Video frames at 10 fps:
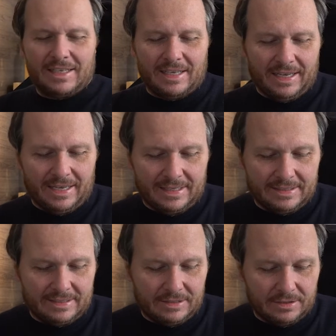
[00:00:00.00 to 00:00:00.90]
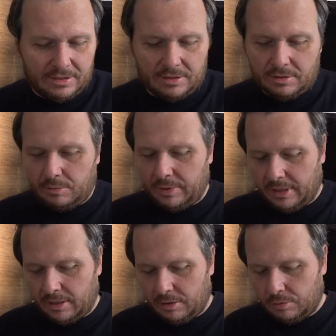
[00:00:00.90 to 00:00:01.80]
And we
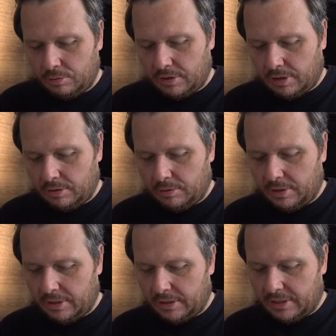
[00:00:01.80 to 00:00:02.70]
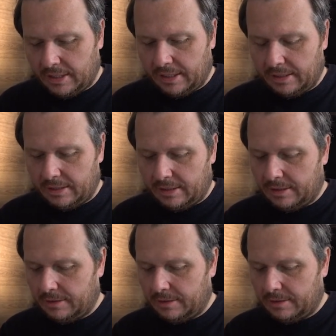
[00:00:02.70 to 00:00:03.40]
are also going to take